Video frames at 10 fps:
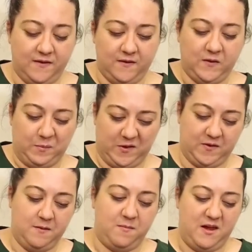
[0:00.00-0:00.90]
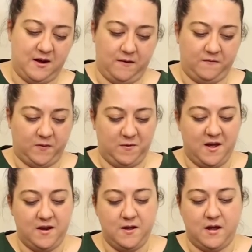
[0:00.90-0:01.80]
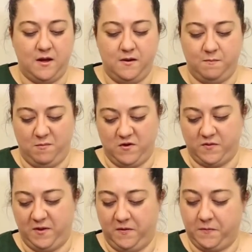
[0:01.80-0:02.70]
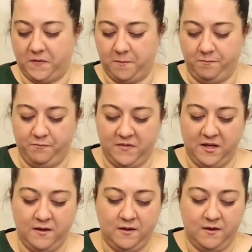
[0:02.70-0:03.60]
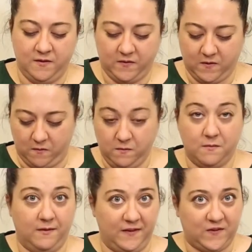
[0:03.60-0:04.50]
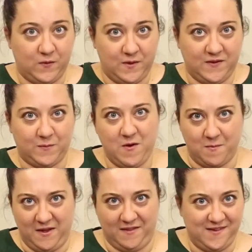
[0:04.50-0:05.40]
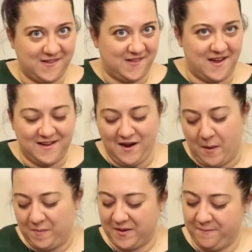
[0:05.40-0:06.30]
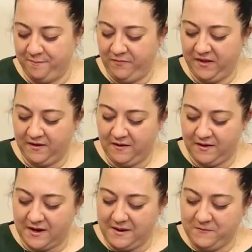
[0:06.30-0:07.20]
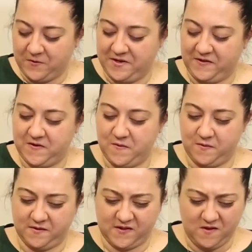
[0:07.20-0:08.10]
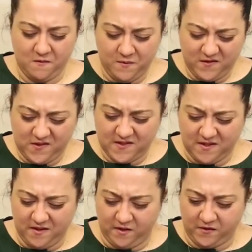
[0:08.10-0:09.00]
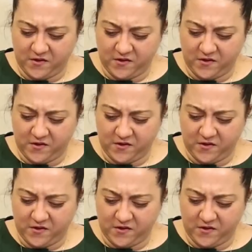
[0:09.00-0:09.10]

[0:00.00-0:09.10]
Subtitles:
this building made out of spaghetti and marshmallows. So let's do an experiment. Let's shake it up. I'm going to start with just a little